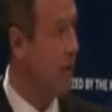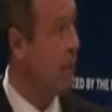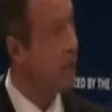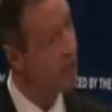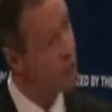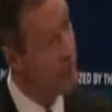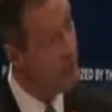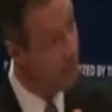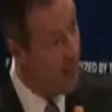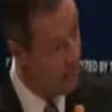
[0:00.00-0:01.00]
because we
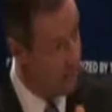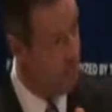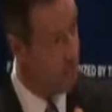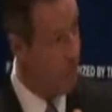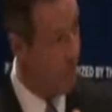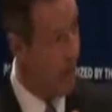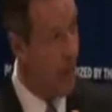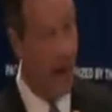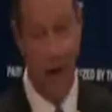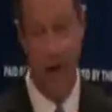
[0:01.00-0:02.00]
invested more in
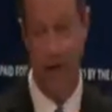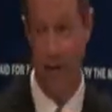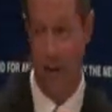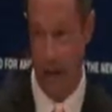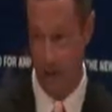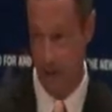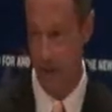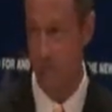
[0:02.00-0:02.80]
higher education.